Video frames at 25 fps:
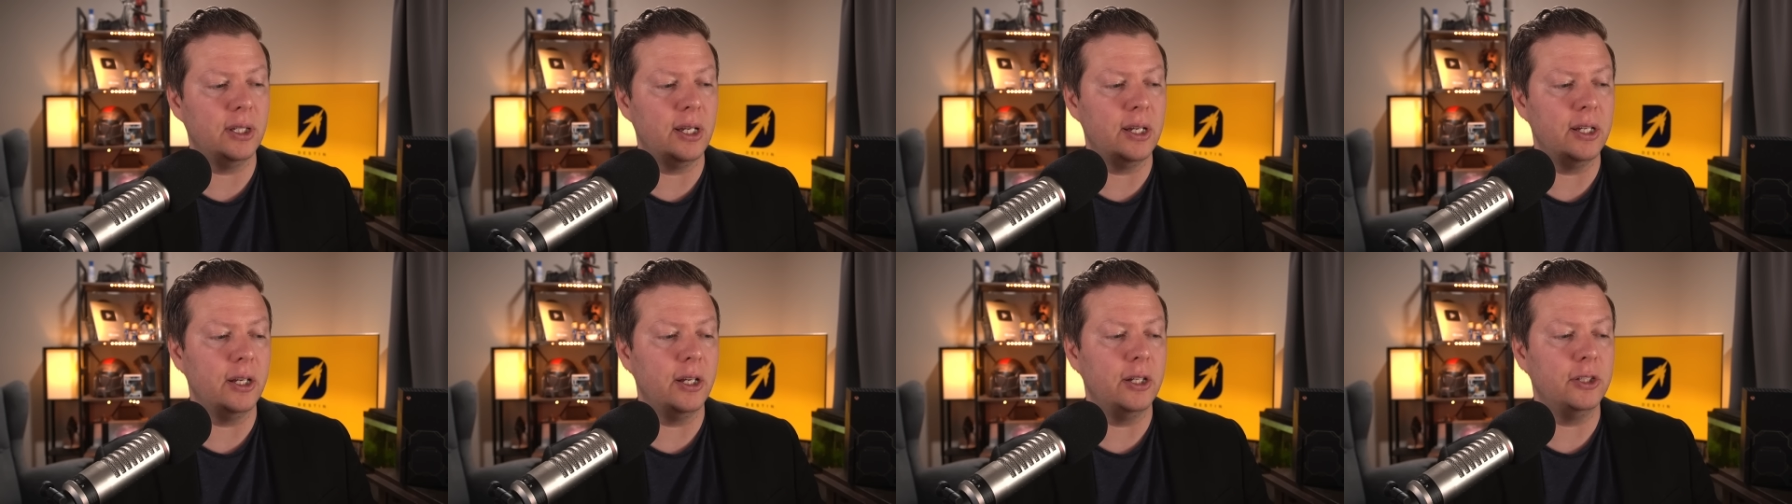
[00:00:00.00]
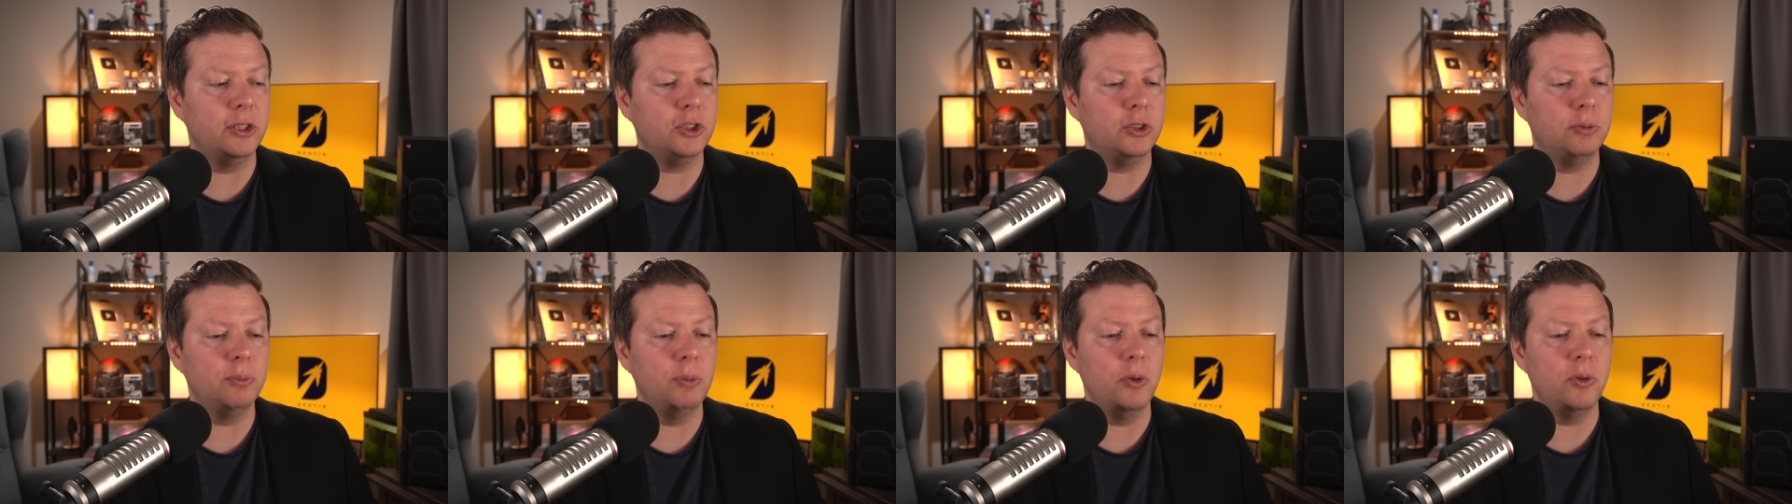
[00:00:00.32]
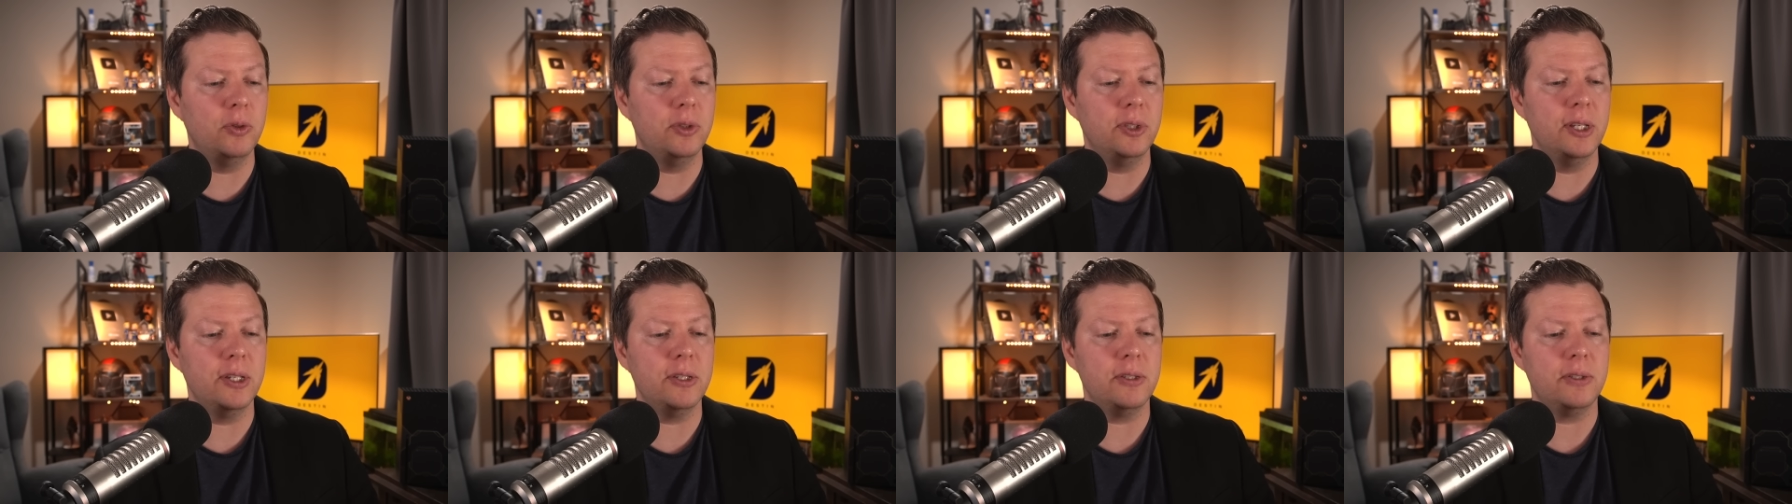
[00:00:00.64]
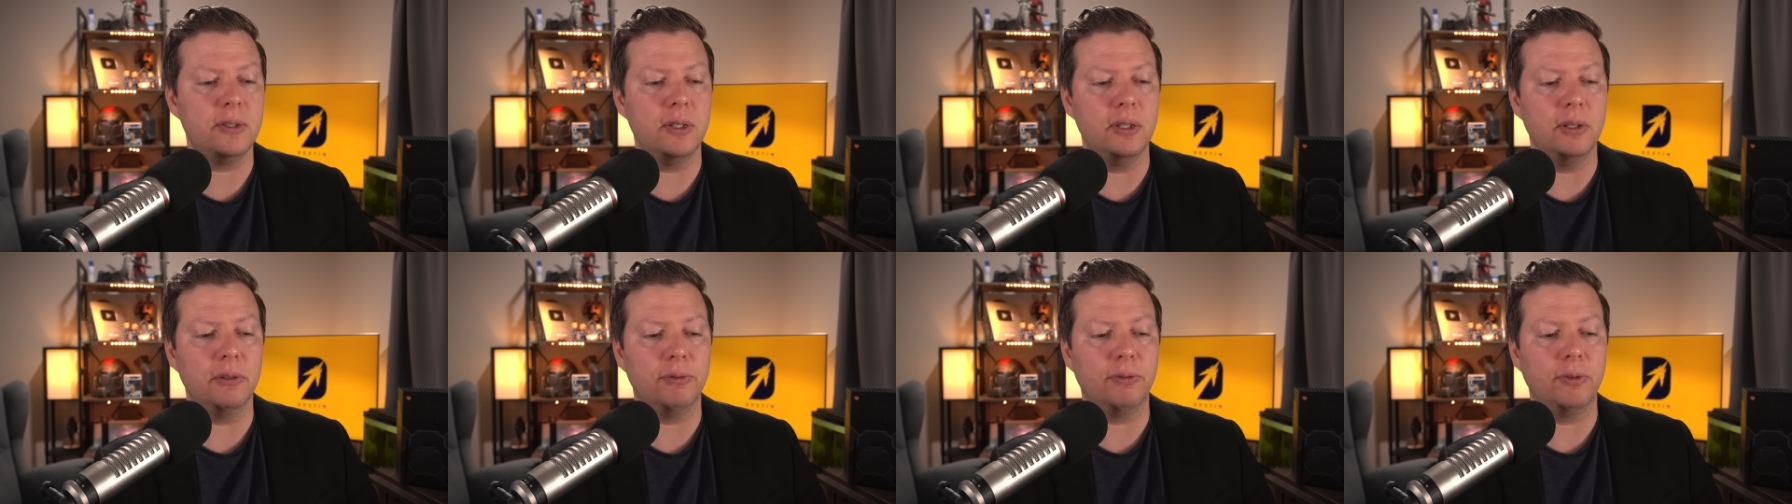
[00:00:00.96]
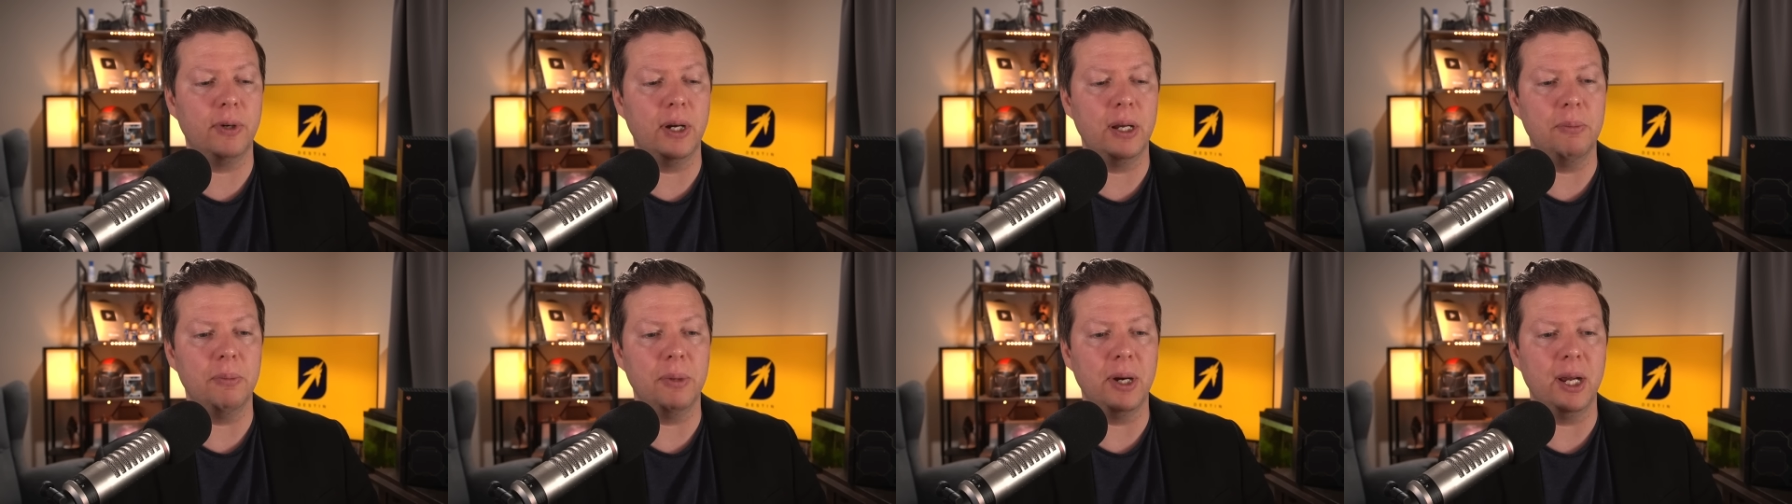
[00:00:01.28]
uh, a smoothness to the
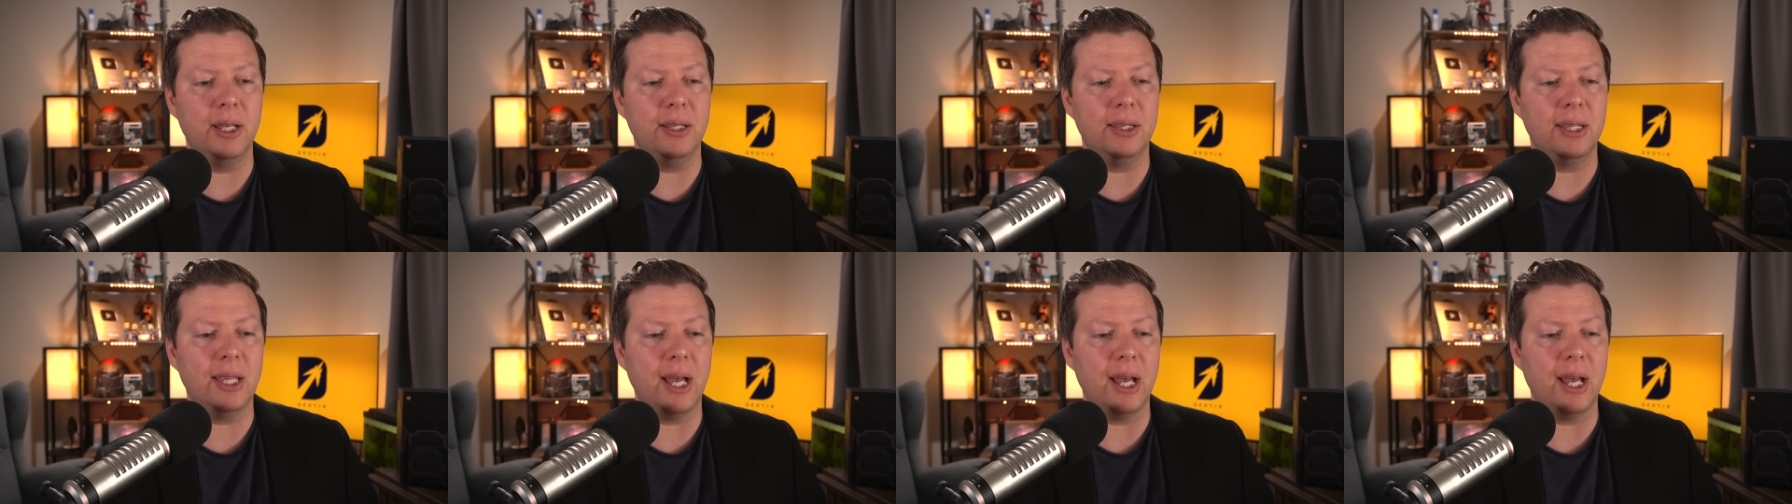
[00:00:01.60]
frame rate